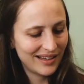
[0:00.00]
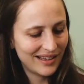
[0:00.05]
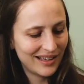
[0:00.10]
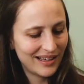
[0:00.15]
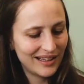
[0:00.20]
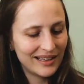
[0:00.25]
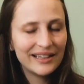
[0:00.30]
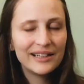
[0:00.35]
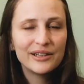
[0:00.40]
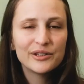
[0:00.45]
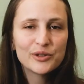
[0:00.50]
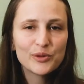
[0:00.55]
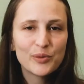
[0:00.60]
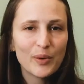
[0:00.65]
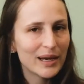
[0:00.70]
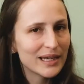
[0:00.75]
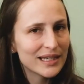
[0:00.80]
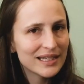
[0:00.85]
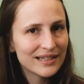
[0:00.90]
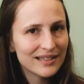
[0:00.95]
a little
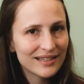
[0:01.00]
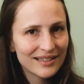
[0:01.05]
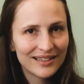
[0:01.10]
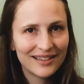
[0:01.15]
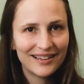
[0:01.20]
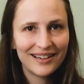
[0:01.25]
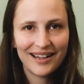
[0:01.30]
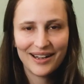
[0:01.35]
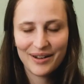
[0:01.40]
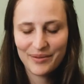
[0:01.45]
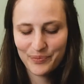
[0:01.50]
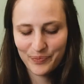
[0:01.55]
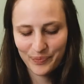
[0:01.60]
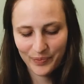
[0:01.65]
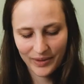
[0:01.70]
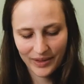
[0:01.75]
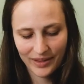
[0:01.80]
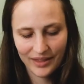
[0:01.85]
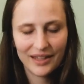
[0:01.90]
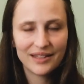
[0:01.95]
twist.
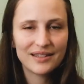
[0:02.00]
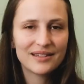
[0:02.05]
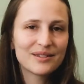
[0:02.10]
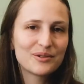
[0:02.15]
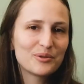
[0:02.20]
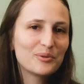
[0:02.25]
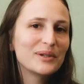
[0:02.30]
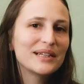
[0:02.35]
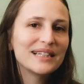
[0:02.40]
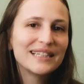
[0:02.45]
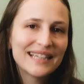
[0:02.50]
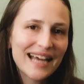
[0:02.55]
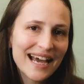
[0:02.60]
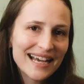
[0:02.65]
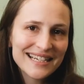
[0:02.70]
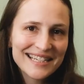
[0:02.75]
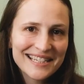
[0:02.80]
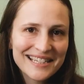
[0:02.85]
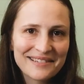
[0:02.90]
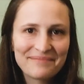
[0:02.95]
That's really
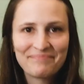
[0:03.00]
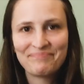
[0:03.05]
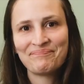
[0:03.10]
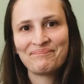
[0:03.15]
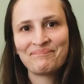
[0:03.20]
nice,